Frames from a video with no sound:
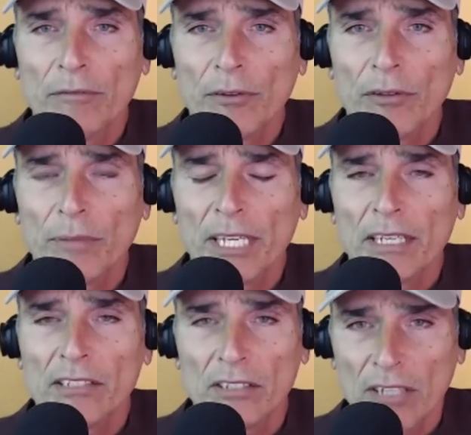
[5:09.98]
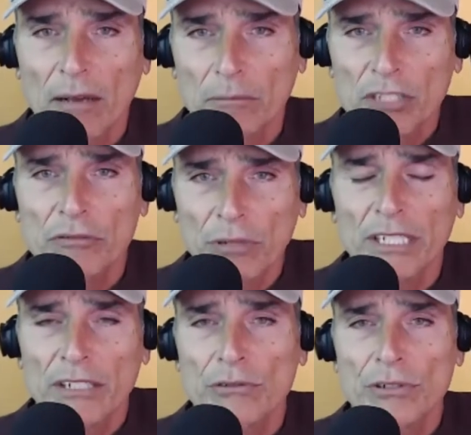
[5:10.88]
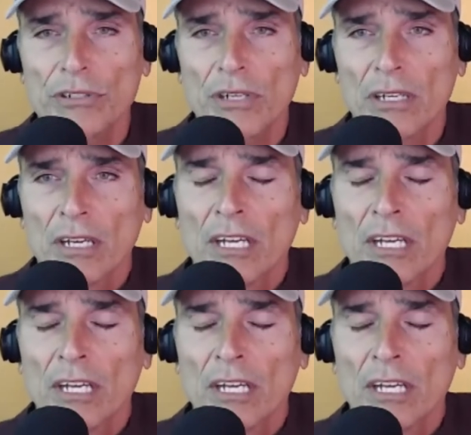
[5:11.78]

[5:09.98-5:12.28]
further, yeah. because I'm just really interested.